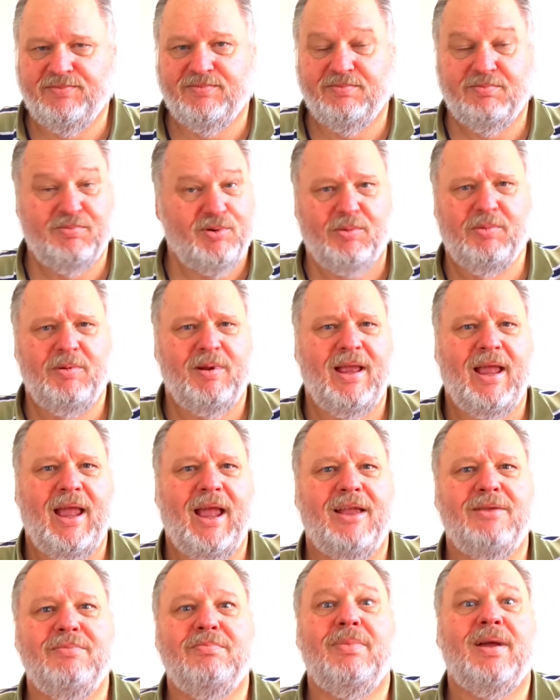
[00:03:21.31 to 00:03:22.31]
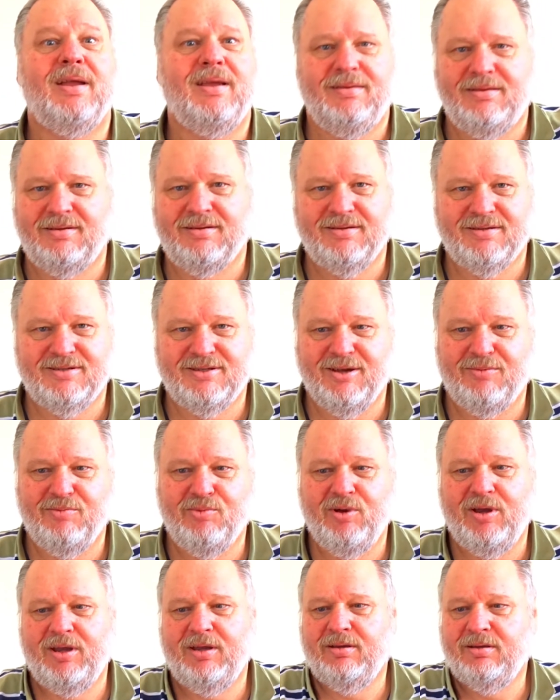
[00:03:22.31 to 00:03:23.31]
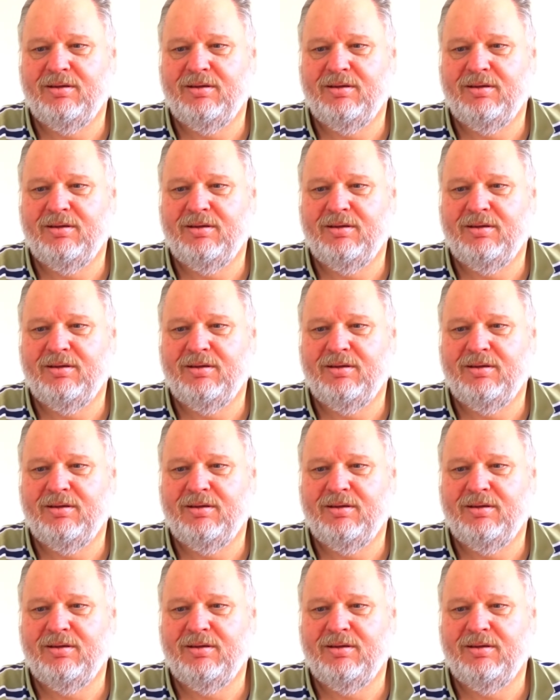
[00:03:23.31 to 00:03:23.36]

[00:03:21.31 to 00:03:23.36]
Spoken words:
Probably handmade somewhere.